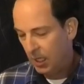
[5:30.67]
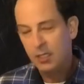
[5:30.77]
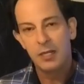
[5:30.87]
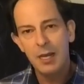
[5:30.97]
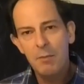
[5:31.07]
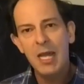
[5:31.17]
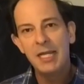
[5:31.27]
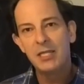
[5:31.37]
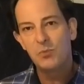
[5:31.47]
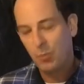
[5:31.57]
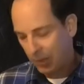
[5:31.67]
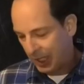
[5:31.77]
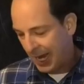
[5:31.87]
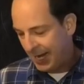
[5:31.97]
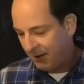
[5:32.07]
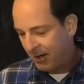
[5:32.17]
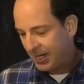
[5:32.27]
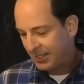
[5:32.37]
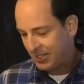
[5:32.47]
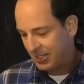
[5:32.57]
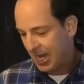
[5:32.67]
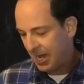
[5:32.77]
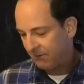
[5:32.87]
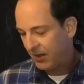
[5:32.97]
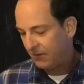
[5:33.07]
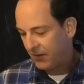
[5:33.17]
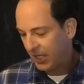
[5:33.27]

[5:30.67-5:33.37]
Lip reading: So that means playground staffing for